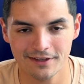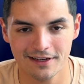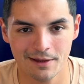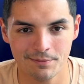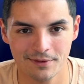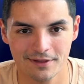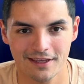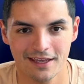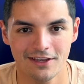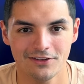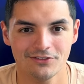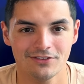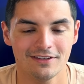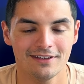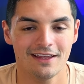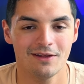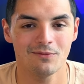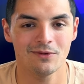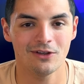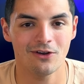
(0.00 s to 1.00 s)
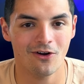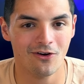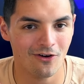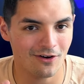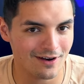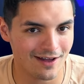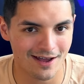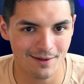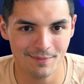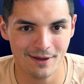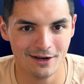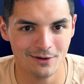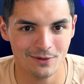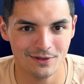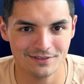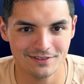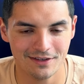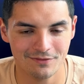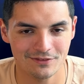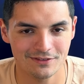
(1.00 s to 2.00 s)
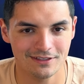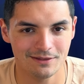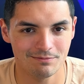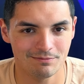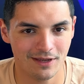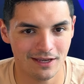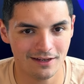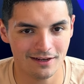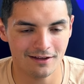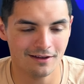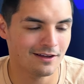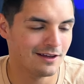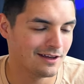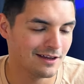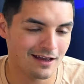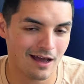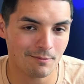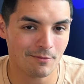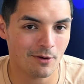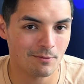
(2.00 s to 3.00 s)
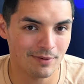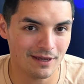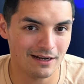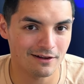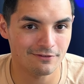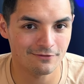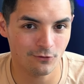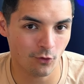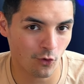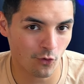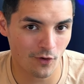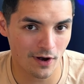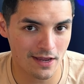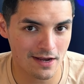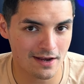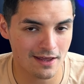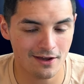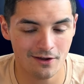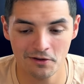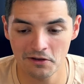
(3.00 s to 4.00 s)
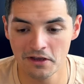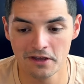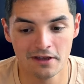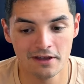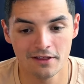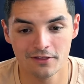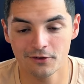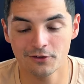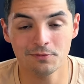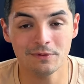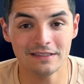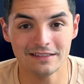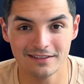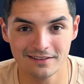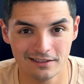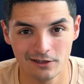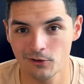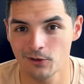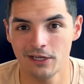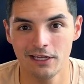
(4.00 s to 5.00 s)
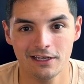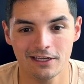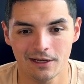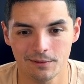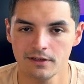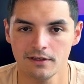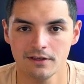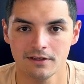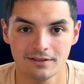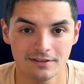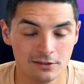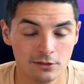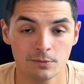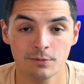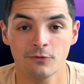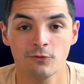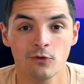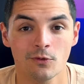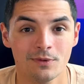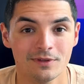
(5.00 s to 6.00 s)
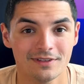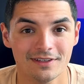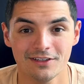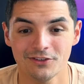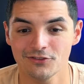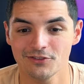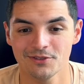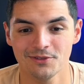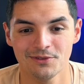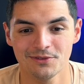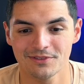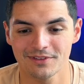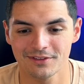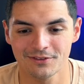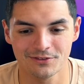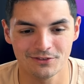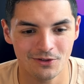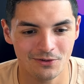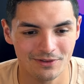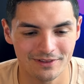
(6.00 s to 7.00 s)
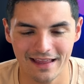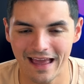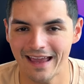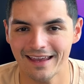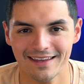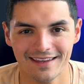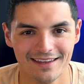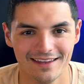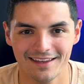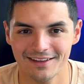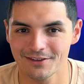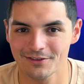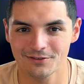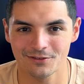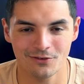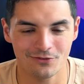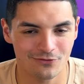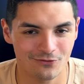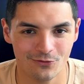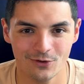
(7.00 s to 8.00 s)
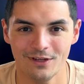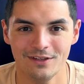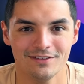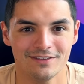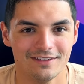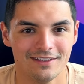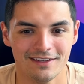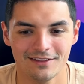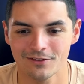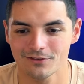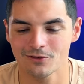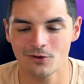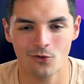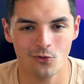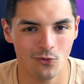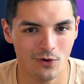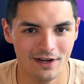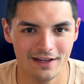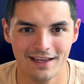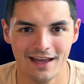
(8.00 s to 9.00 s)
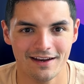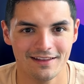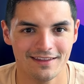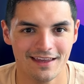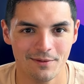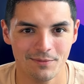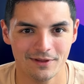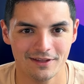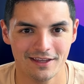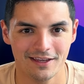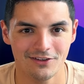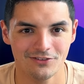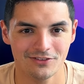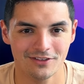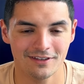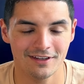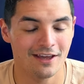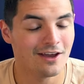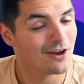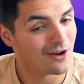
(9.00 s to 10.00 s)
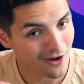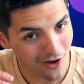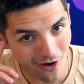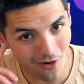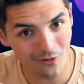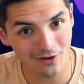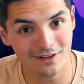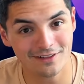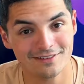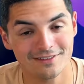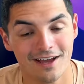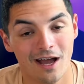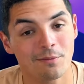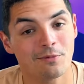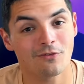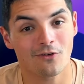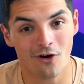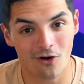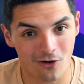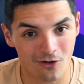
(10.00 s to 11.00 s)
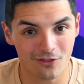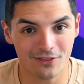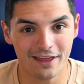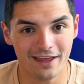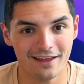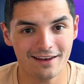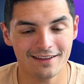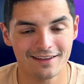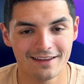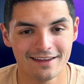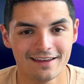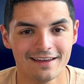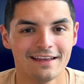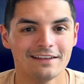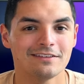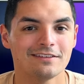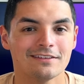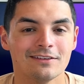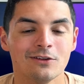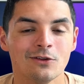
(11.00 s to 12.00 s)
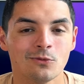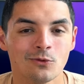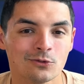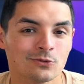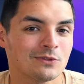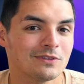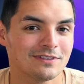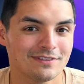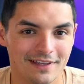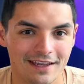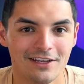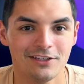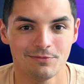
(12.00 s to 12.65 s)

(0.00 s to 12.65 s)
application and we are on iPadOS seventeen beta, I'm on beta four right now, there's been zero hiccups, zero performance issues, there's no lagging, there's no freezing, there's no quitting out of the application. Oh, and on top of all that, it still works with Stage